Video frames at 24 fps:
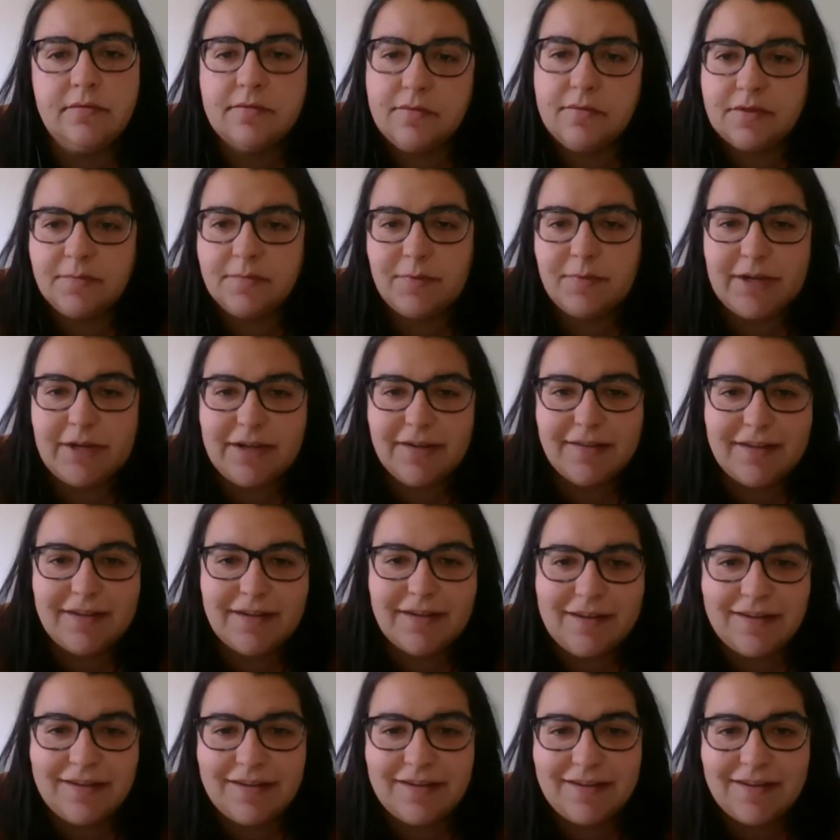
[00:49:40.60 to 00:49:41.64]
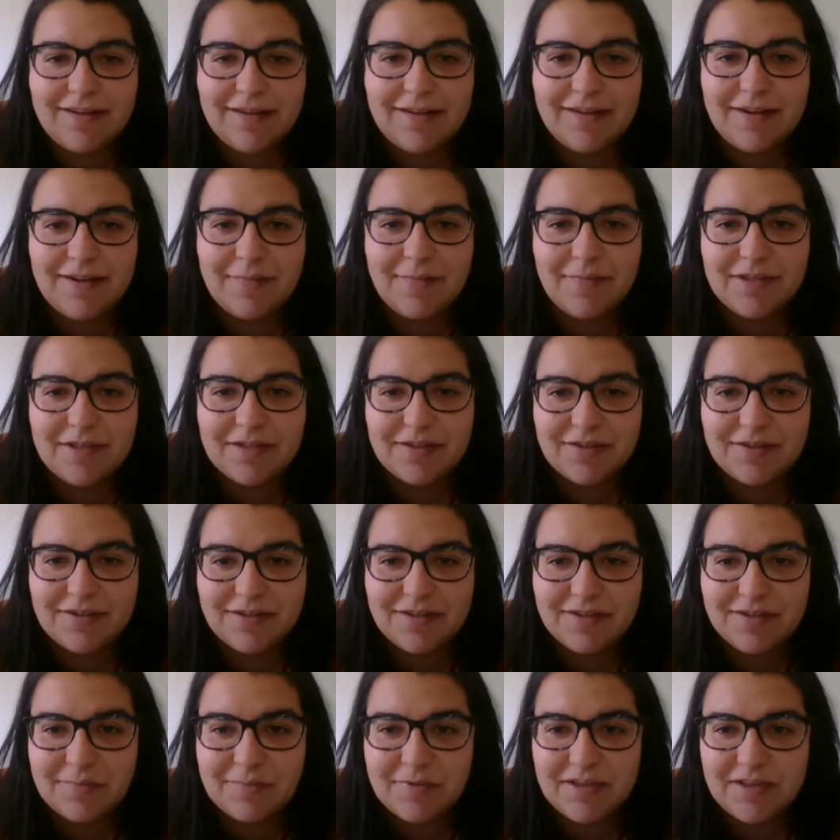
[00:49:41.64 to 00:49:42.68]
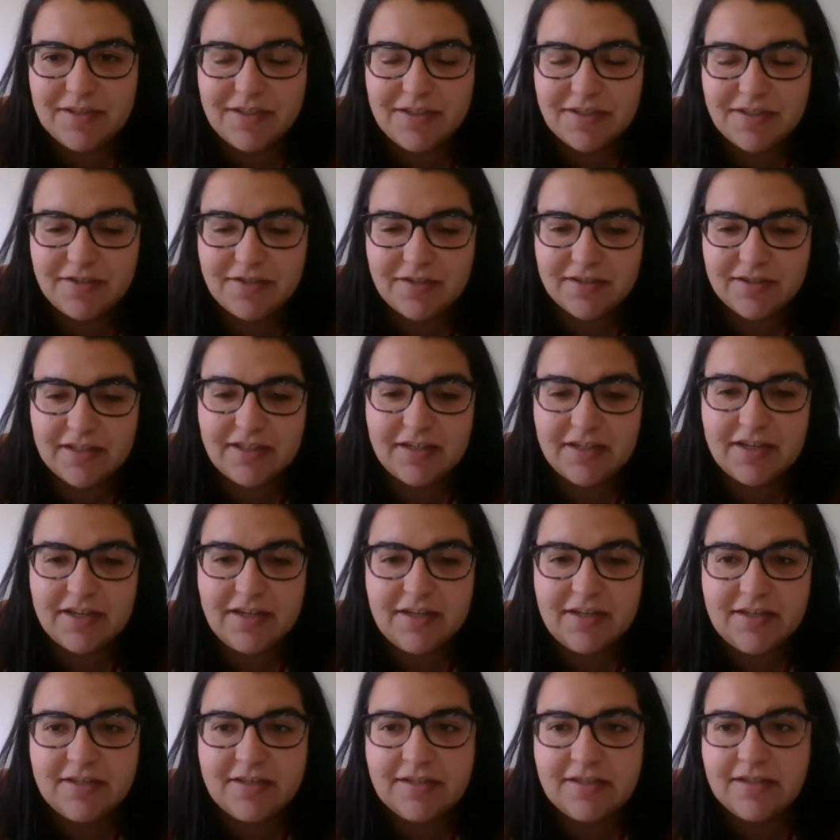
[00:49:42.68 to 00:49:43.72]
explain numbers or interpretation on data analysis.